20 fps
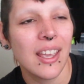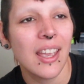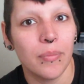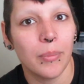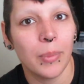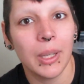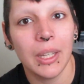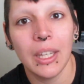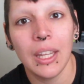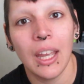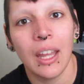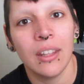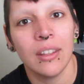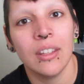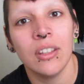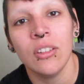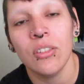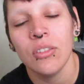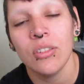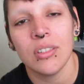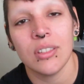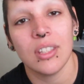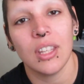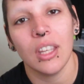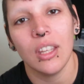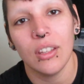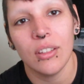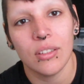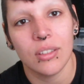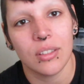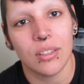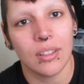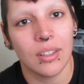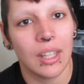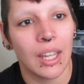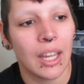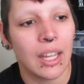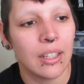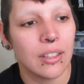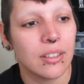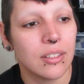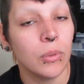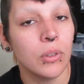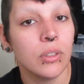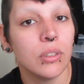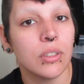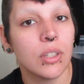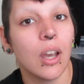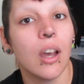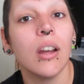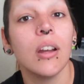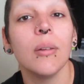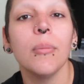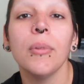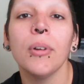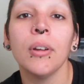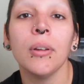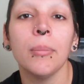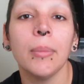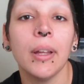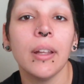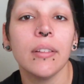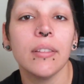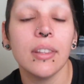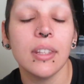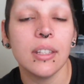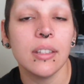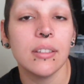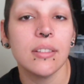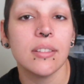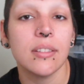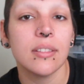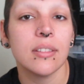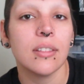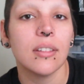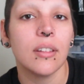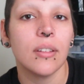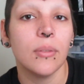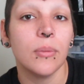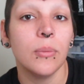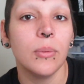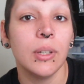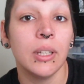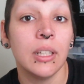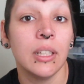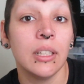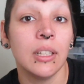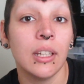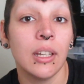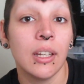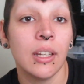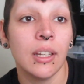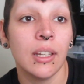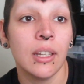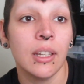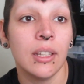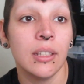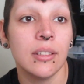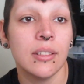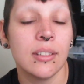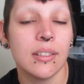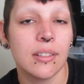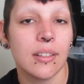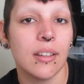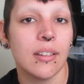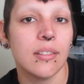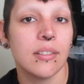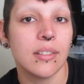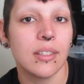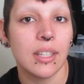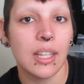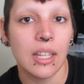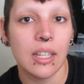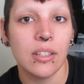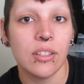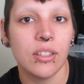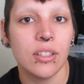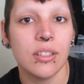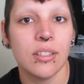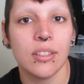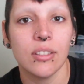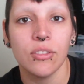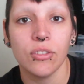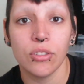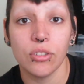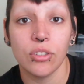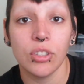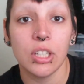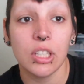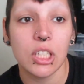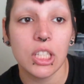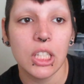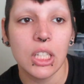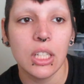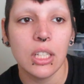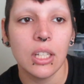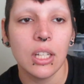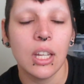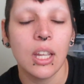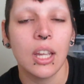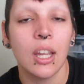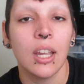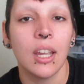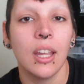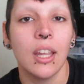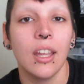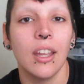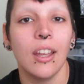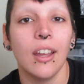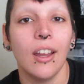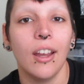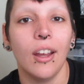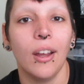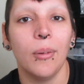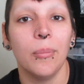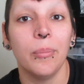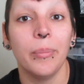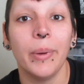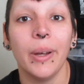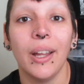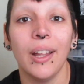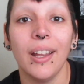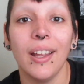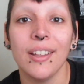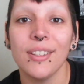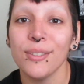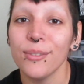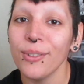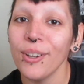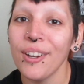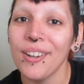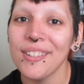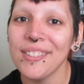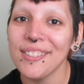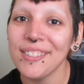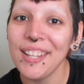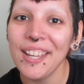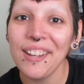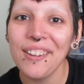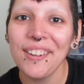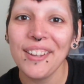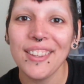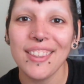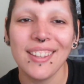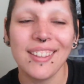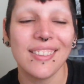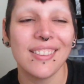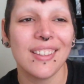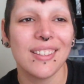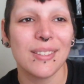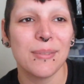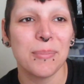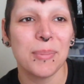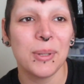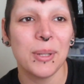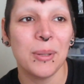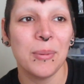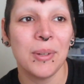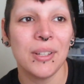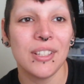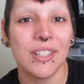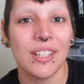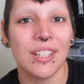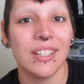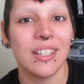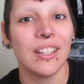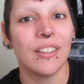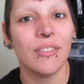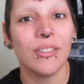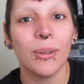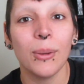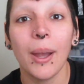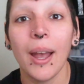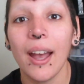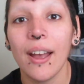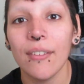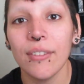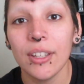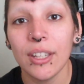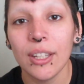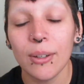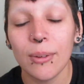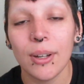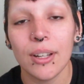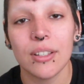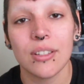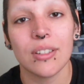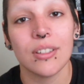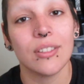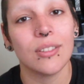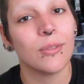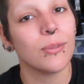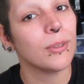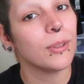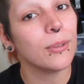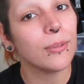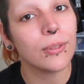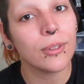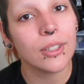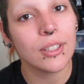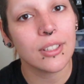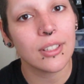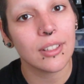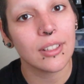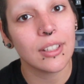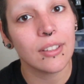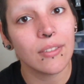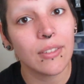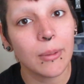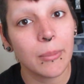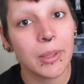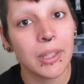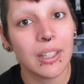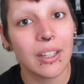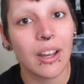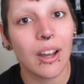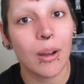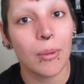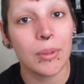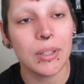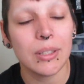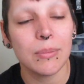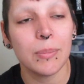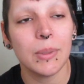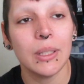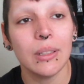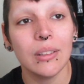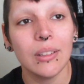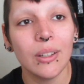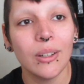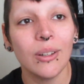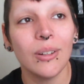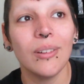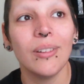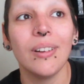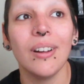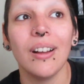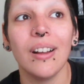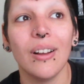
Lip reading: But yeah, and then you'll just get used to that. We'll talk more about this when I discuss gauges and stretching. But as far as now, I think that's pretty much it. If you have any questions, feel free to leave them in the comments below.